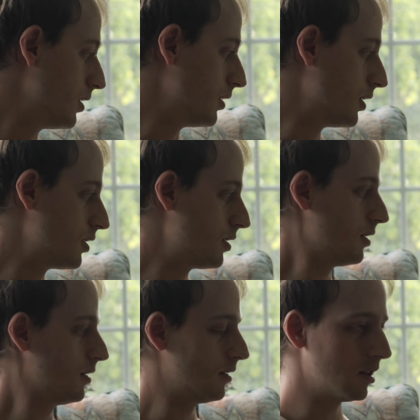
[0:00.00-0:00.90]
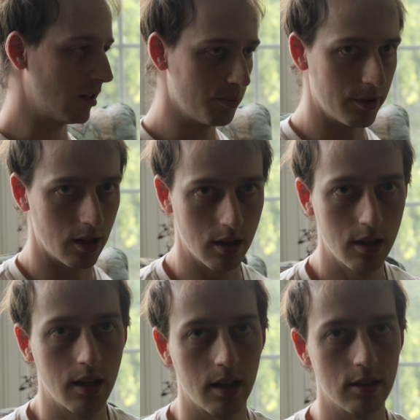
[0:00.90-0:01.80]
they're up there.
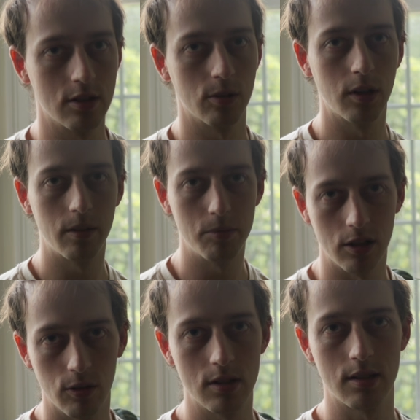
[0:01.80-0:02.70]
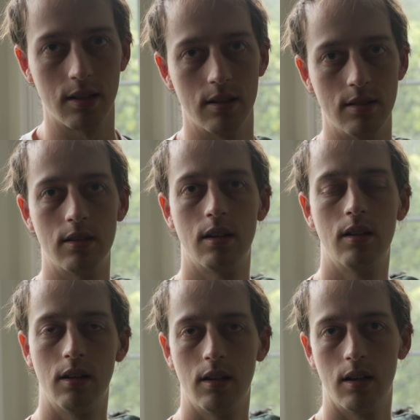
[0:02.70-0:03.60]
And so what I've been noticing is
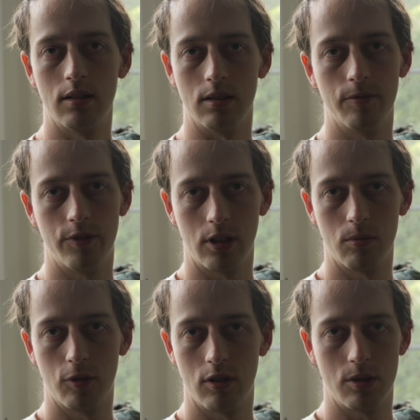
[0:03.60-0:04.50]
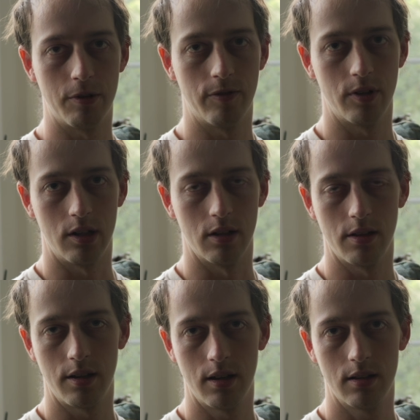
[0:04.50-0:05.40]
some fingerboarders prefer
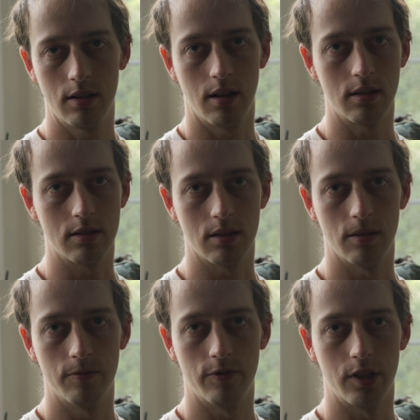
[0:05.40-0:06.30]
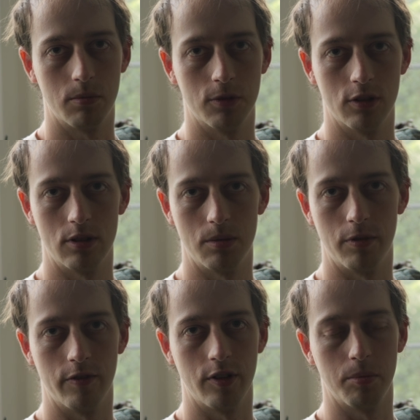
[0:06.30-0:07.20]
urethane and some fingerboarders
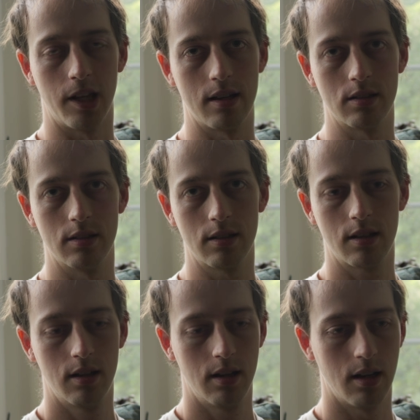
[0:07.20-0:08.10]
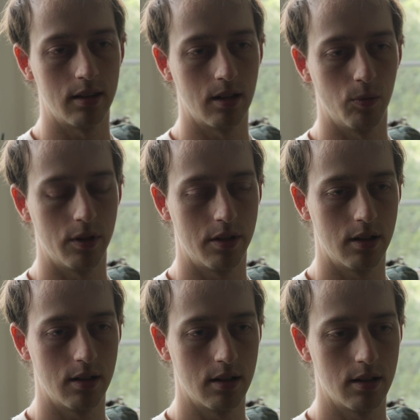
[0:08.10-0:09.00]
prefer plastic. And then
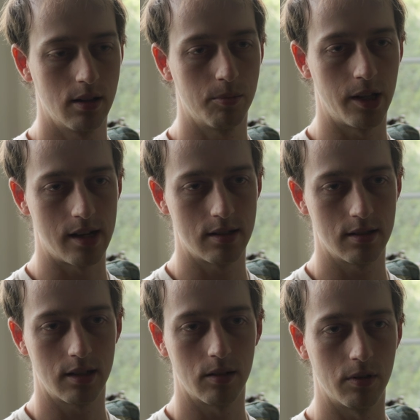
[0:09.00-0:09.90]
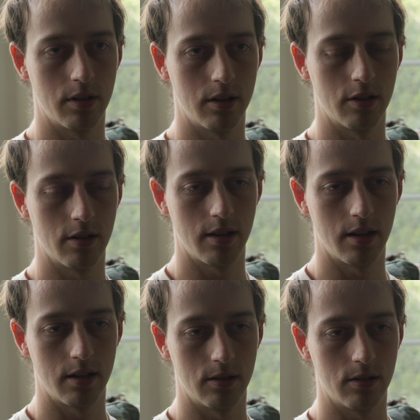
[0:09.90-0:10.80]
within plastic and within
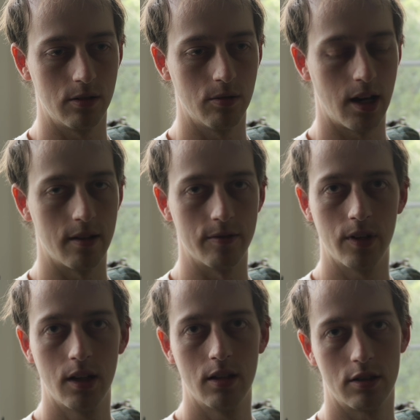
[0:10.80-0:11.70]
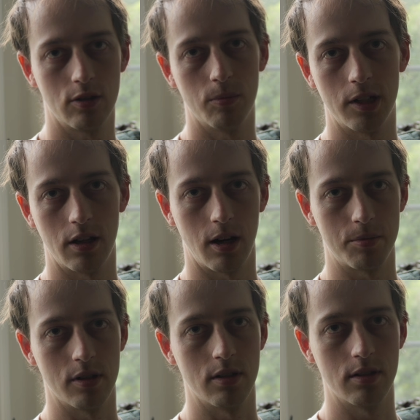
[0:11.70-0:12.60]
urethane, you have so many
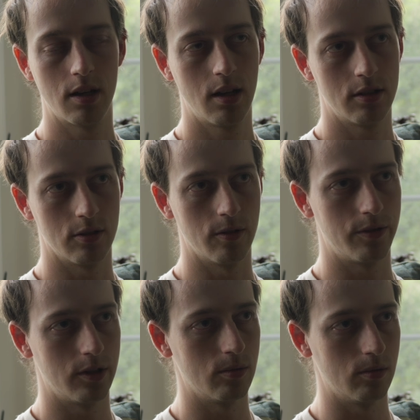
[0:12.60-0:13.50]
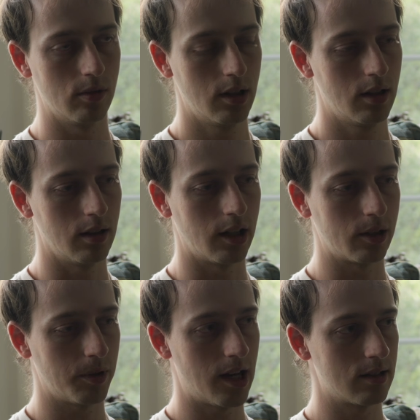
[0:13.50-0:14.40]
options. So if you
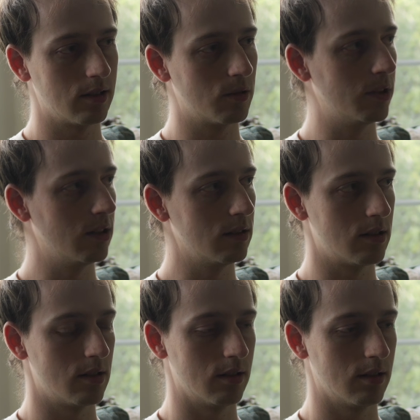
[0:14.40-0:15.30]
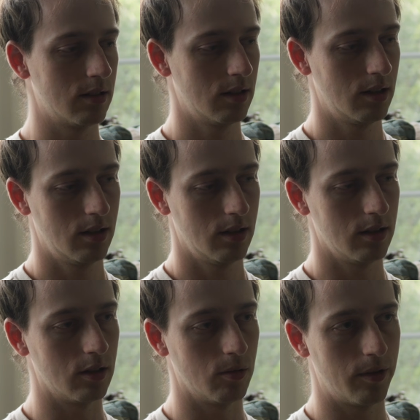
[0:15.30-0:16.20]
like plastic wheels, there's,
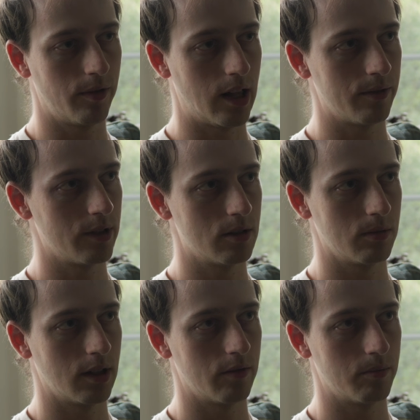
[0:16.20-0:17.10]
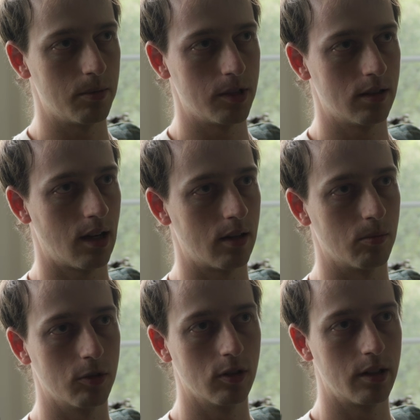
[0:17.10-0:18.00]
you know, with FlatFace, we have maybe 10 or
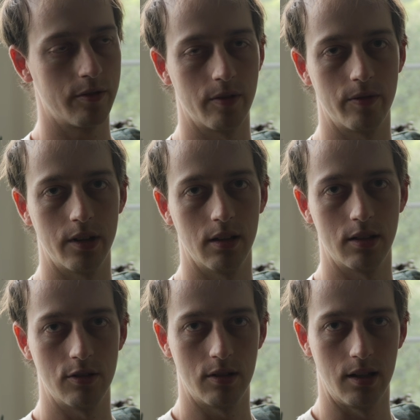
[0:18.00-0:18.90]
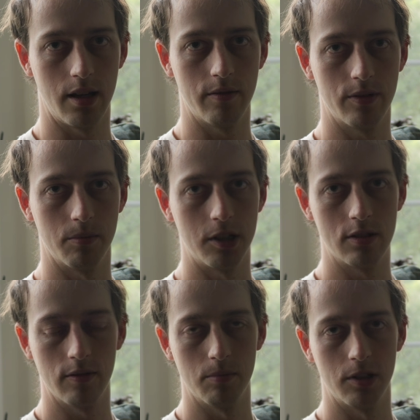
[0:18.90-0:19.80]
more different feelings you can get from
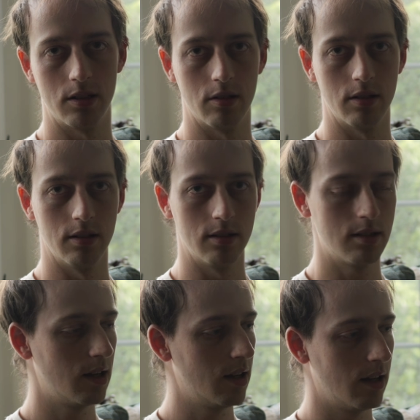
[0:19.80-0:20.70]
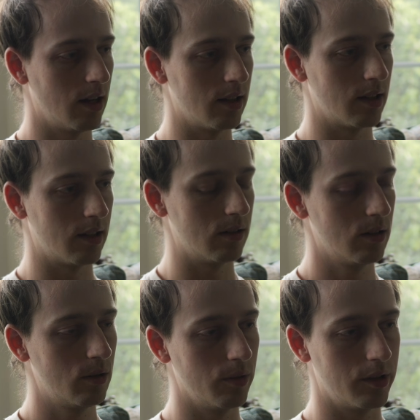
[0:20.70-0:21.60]
each of the materials. And then
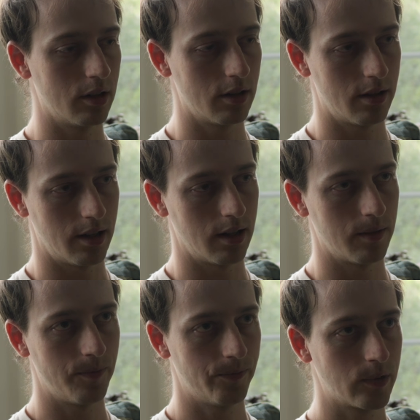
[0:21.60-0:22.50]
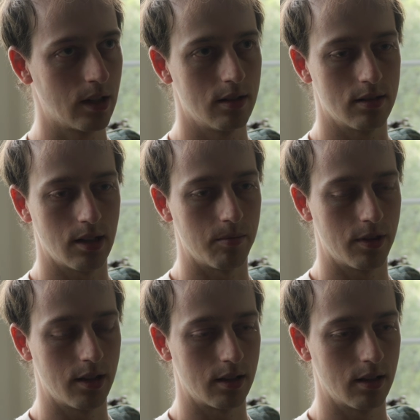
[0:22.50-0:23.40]
with urethane, same
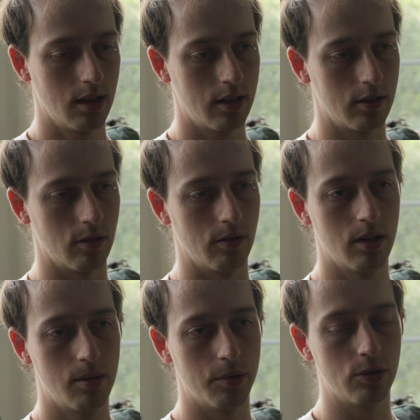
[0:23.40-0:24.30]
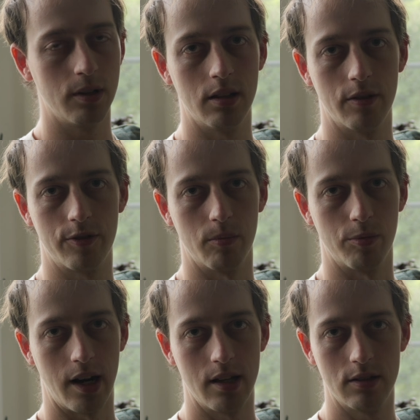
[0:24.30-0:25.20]
thing, you know, between different
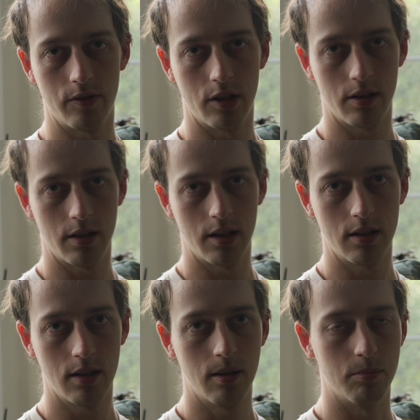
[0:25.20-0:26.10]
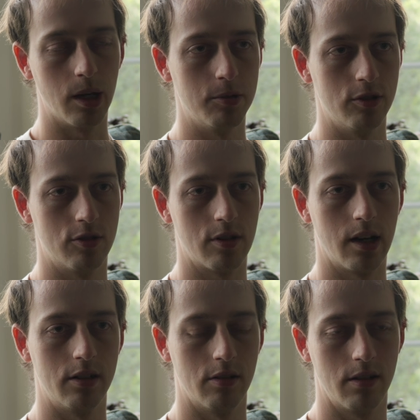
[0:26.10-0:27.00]
brands of urethane, maybe you
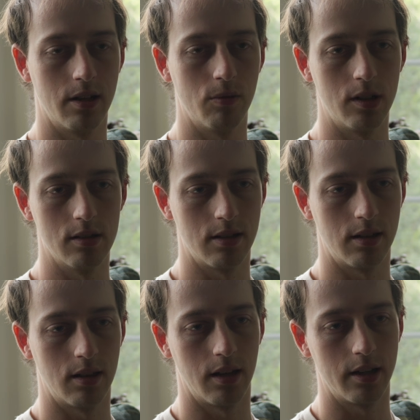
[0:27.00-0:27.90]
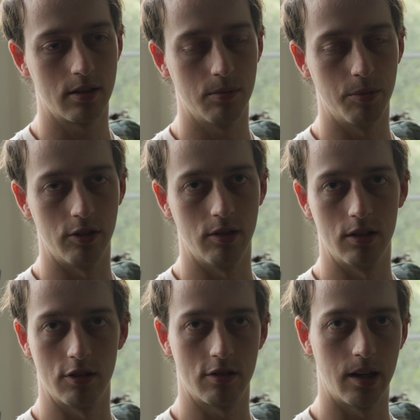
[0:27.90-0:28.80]
tried urethane wheels and didn't like them, but you
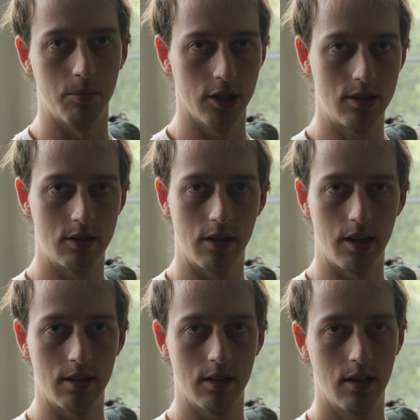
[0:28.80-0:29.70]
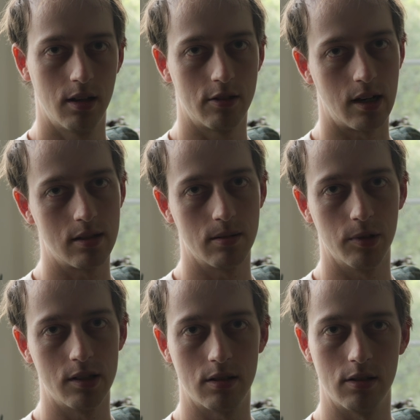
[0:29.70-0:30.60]
didn't try blistered yet. Try some
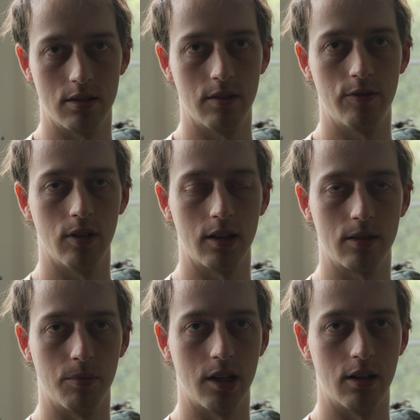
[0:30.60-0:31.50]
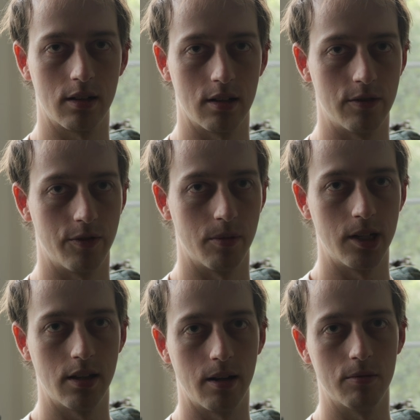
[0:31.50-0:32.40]
blistered, see if you like them better. Because for
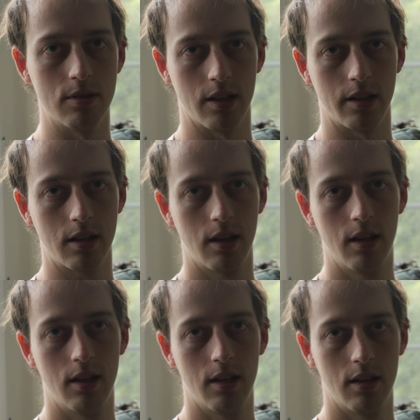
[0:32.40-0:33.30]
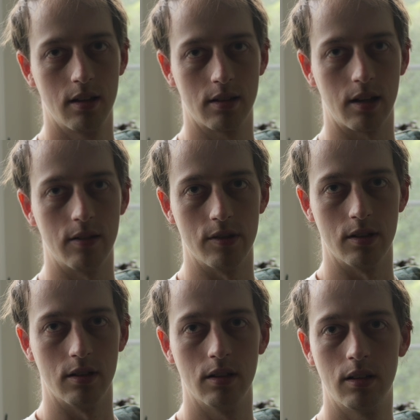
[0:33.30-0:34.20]
me, that was like kind of
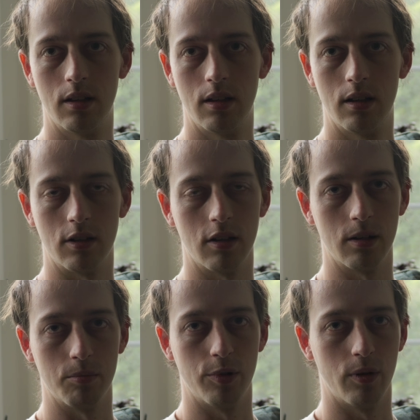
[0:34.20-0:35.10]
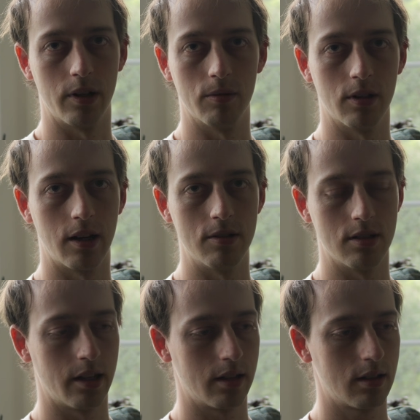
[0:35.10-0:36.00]
a turning point where I was
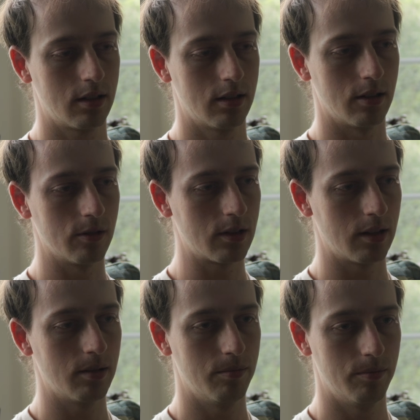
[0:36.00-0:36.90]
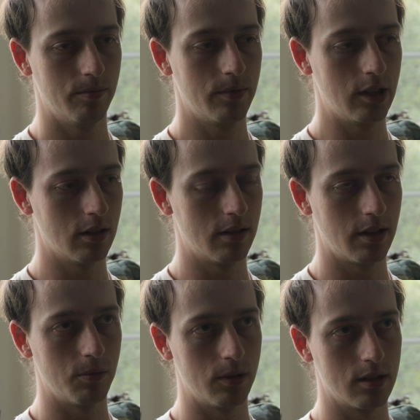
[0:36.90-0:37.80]
like, okay,
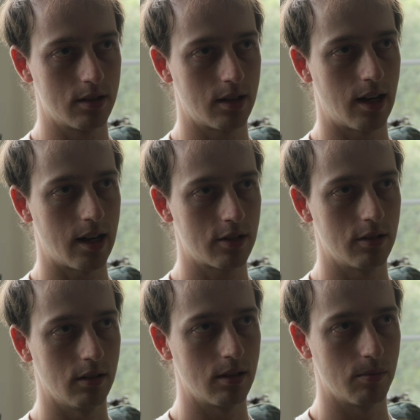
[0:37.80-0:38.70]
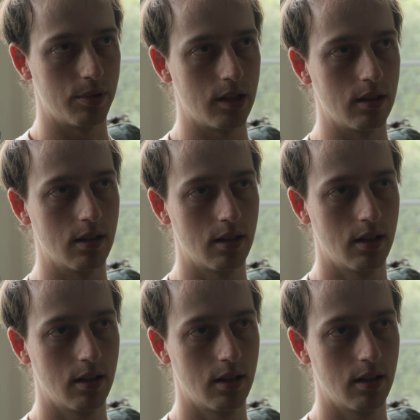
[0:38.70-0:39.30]
urethane wheels can actually compete.